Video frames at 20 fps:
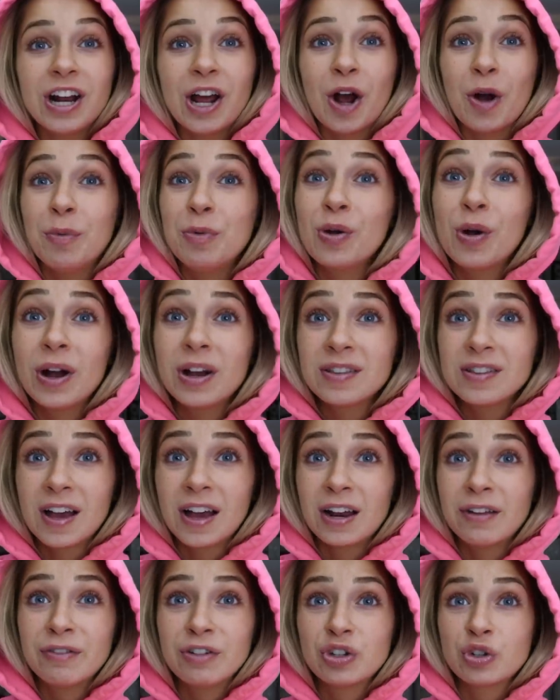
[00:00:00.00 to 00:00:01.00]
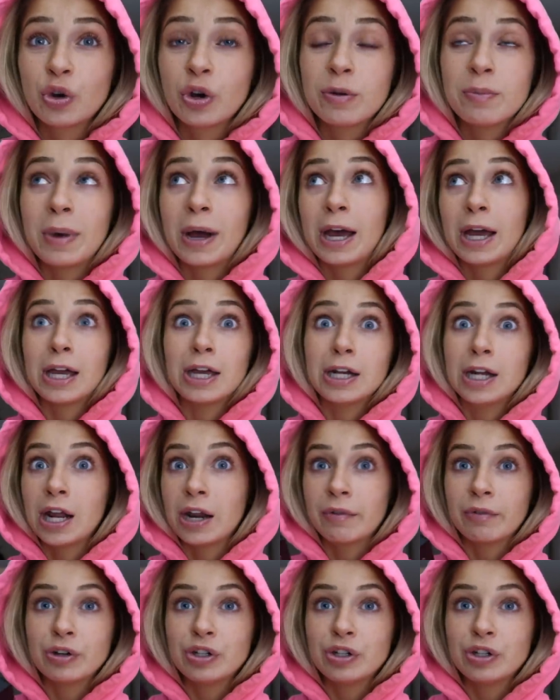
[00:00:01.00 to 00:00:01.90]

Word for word: I hope you guys kind of enjoyed my night